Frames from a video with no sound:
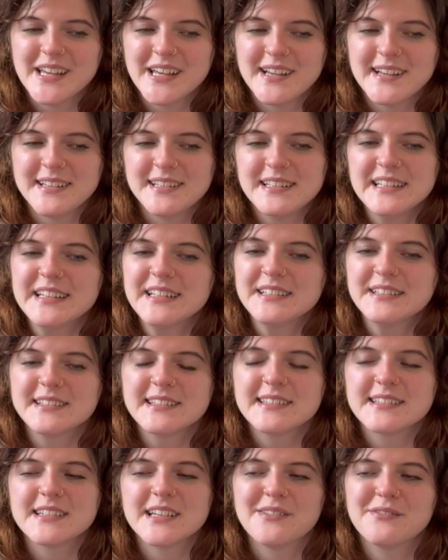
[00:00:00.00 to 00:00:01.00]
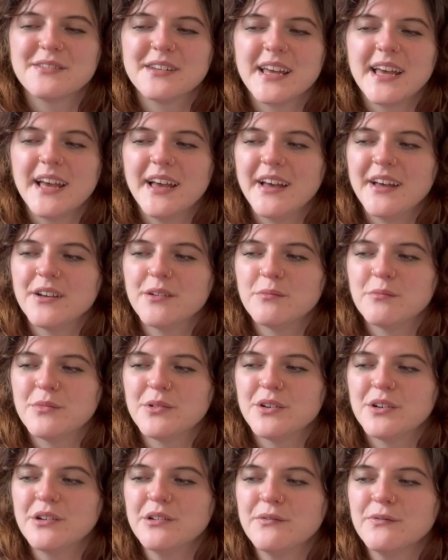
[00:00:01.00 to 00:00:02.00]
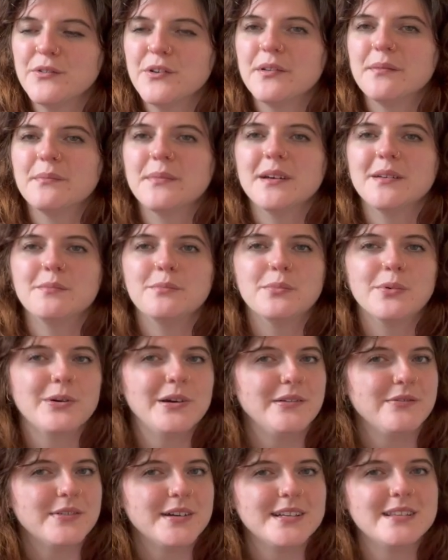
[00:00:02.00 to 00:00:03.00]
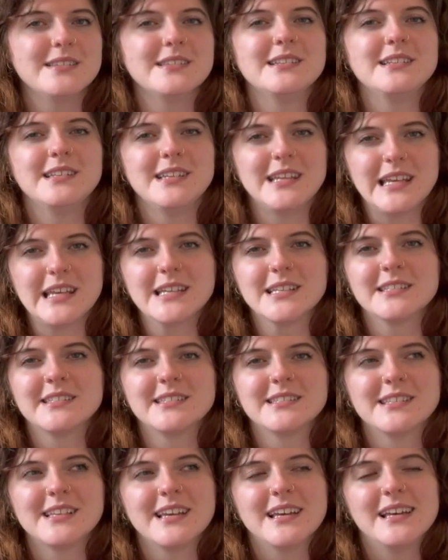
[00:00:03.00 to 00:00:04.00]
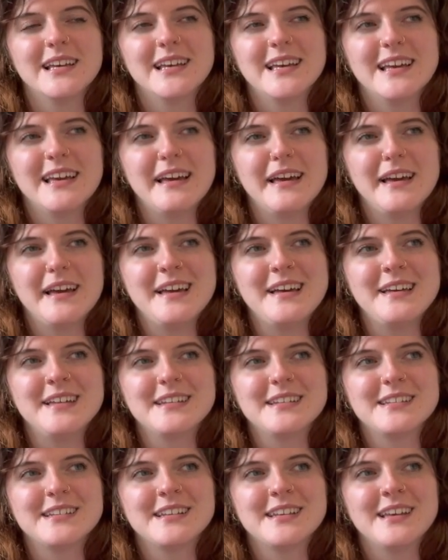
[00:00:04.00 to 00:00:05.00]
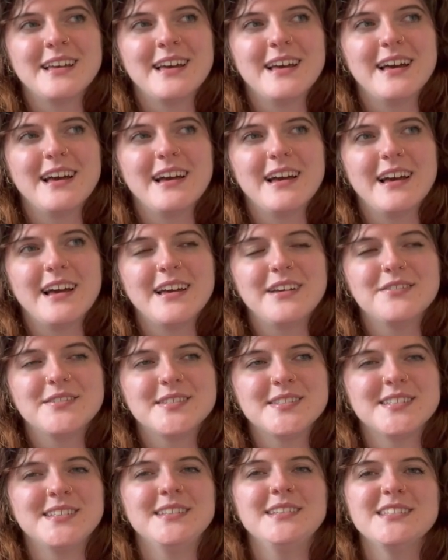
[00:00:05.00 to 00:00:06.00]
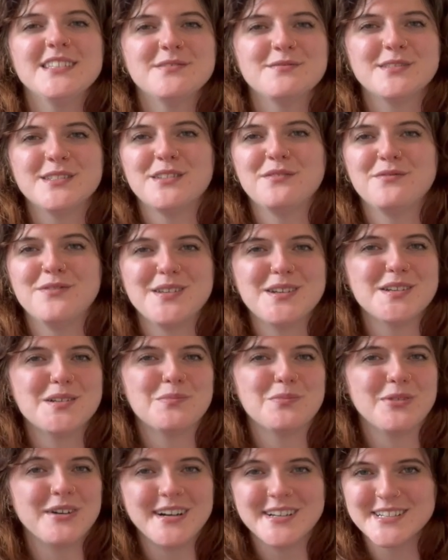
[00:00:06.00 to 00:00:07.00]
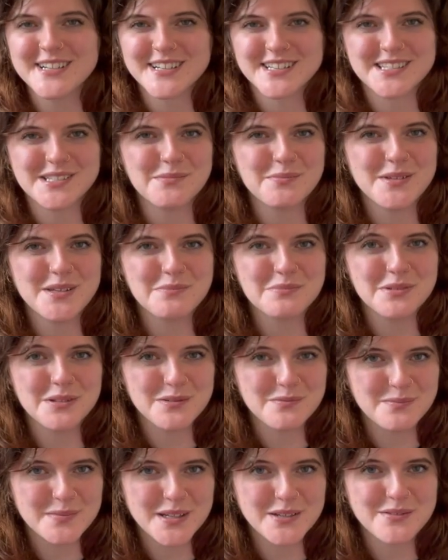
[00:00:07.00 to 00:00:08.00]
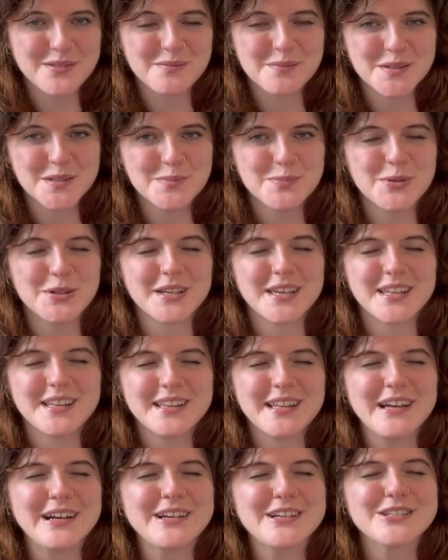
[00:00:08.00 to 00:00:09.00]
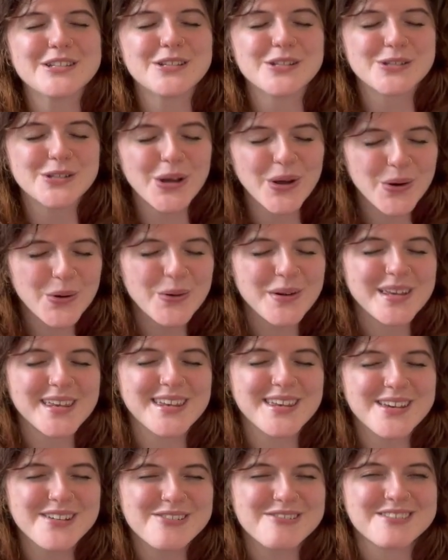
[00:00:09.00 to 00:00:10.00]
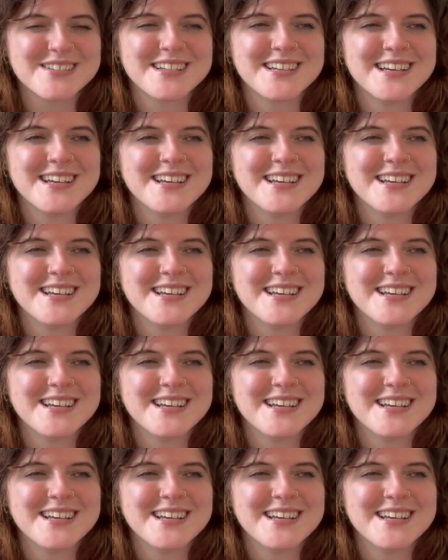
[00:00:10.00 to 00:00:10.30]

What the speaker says: a little stuffed animal for my boyfriend's niece. And I've seen some of the finished projects that people have made from this book, and they are so cute.